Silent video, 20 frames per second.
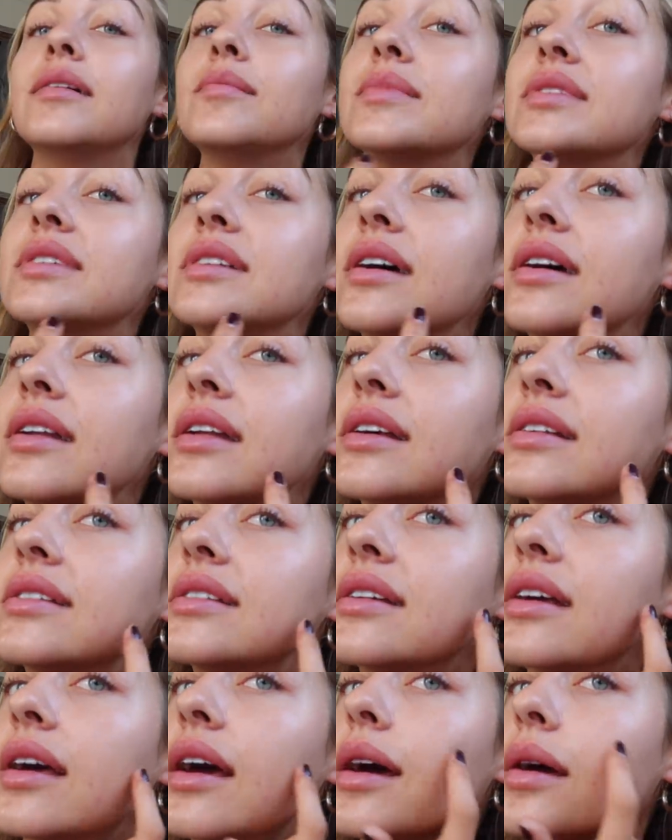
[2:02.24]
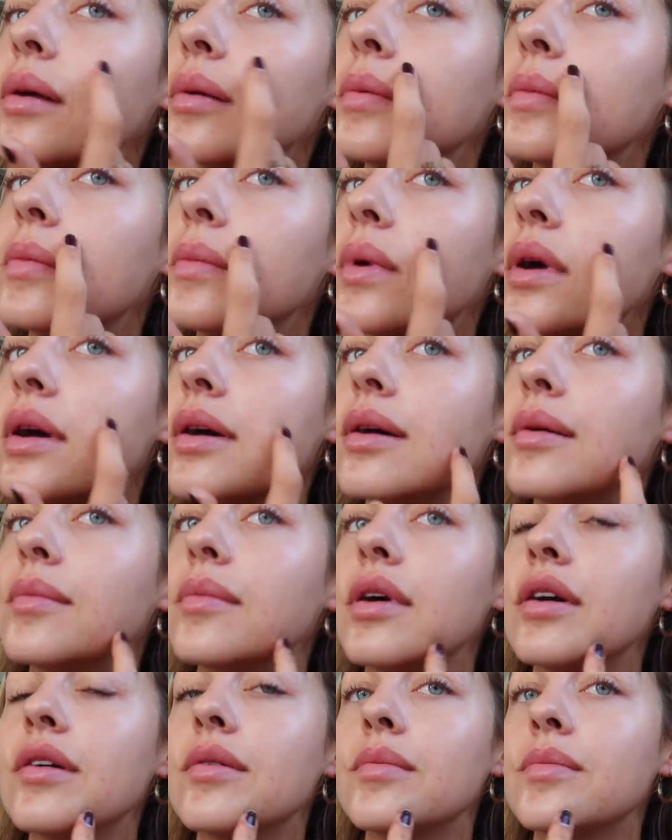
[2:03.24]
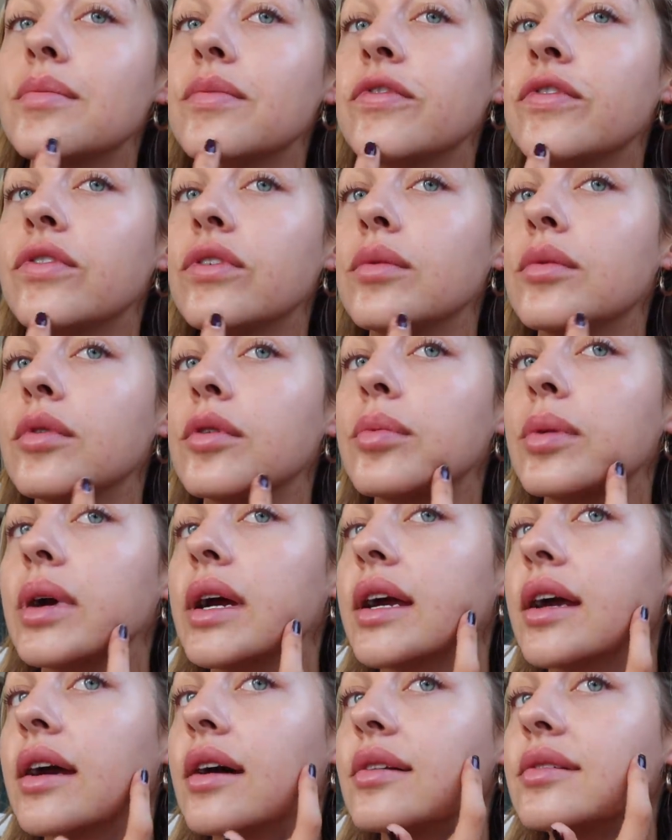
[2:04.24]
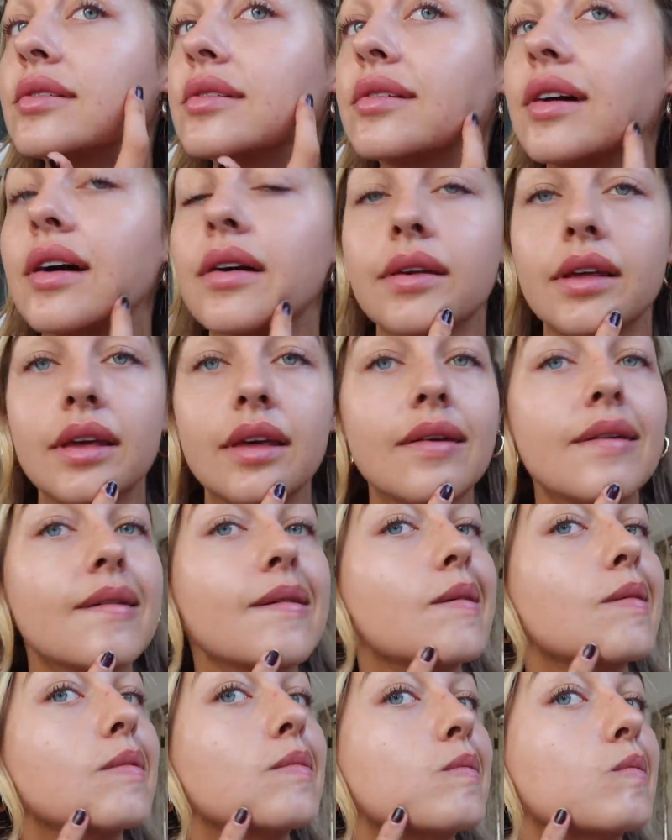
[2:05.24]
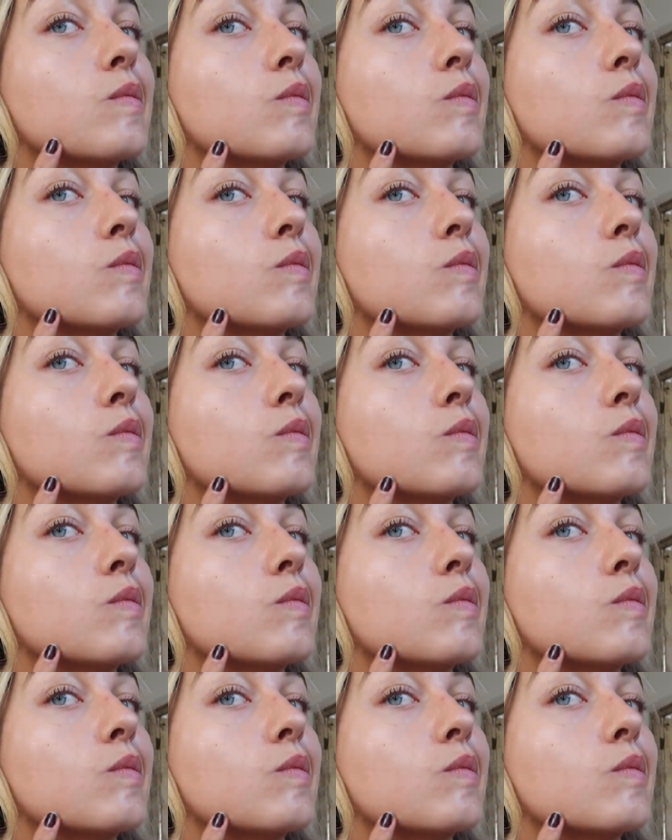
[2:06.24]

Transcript: I'm starting to get a few more breakouts around here.